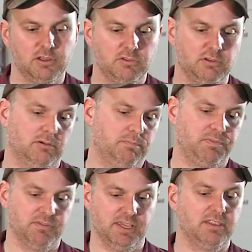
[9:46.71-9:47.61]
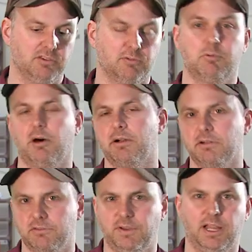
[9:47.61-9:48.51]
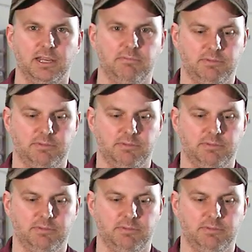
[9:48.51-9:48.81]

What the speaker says: So if you hit this with water, it's fine.